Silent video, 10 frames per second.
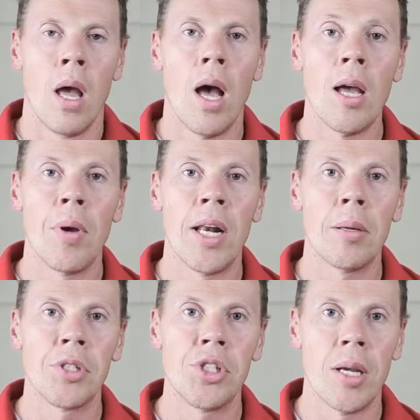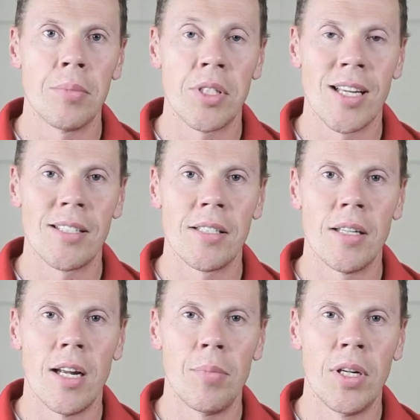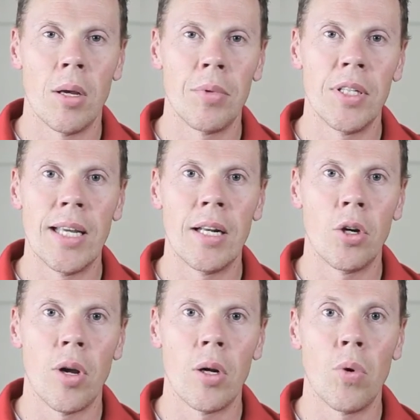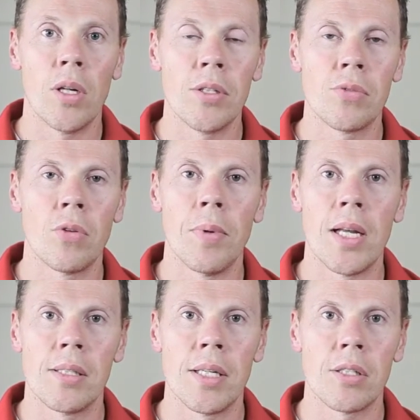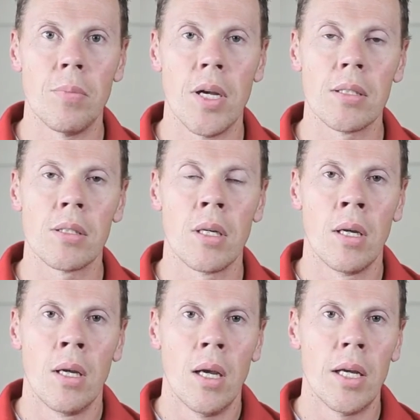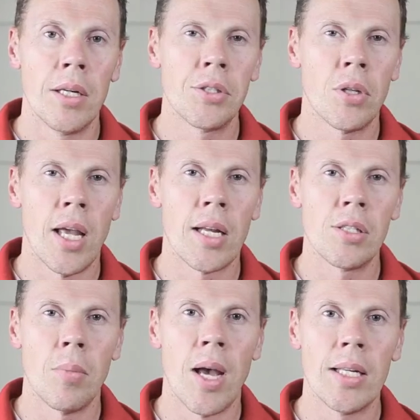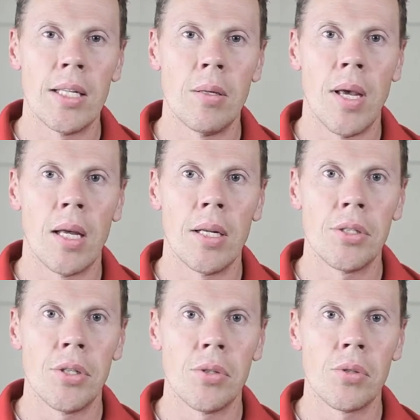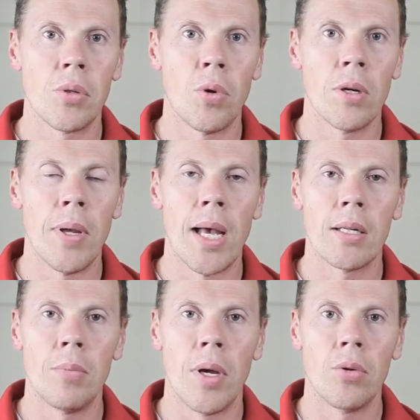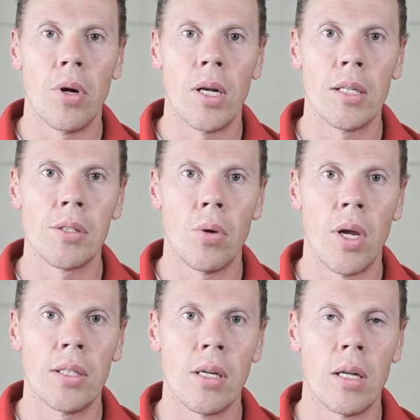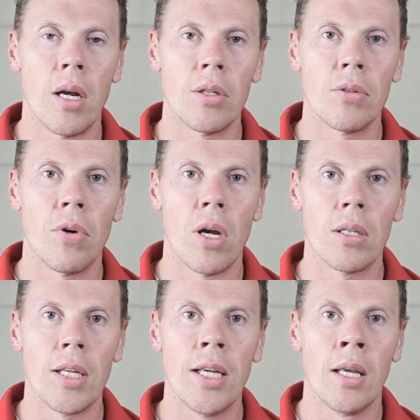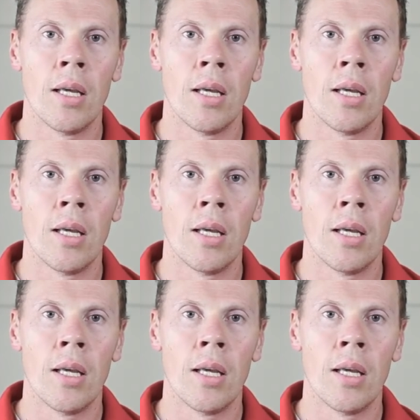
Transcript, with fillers: Hi, my name is James Gustason. I've been coming to Integrated Wellness for about six months. Initially, I had some I T bound issues that were impacting my running, so I saw Doctor Frogley